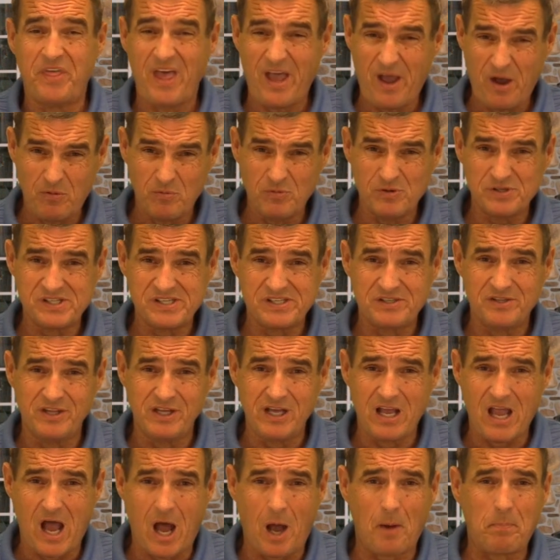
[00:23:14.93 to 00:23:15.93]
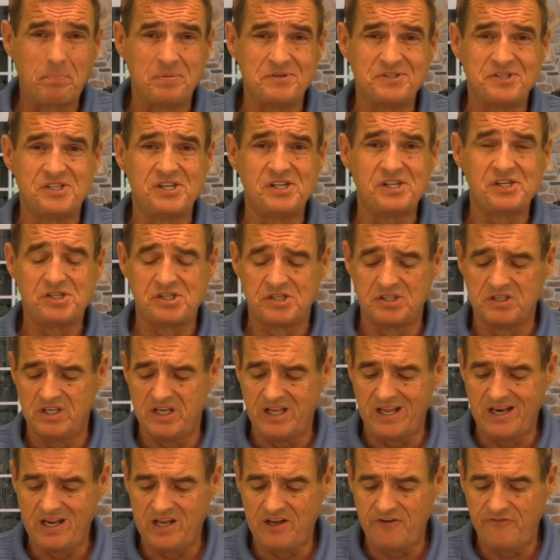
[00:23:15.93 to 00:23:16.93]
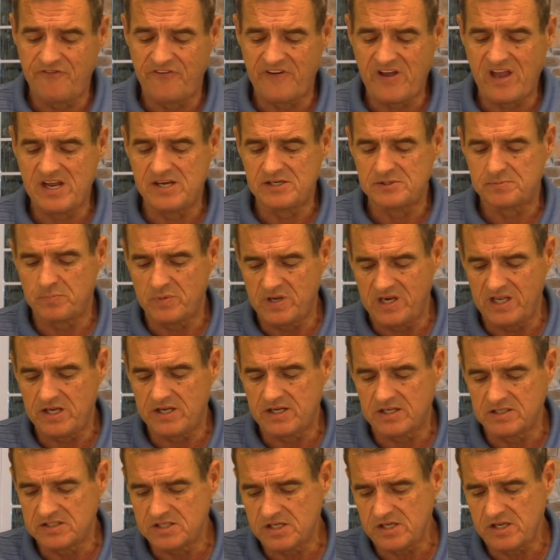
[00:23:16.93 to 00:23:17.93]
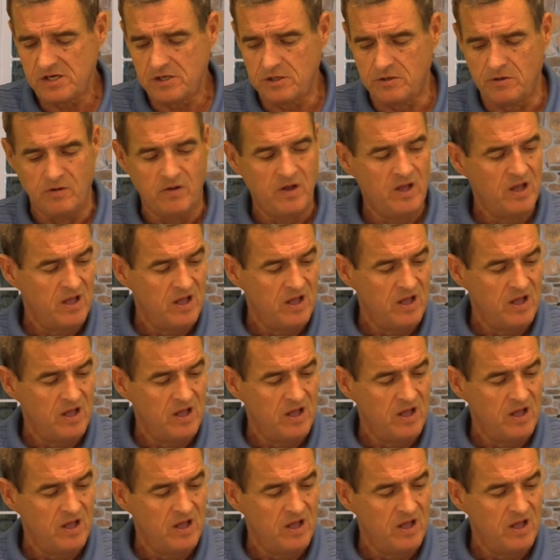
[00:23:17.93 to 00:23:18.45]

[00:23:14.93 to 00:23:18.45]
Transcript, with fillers: That was the opposition that he faced, but he continued.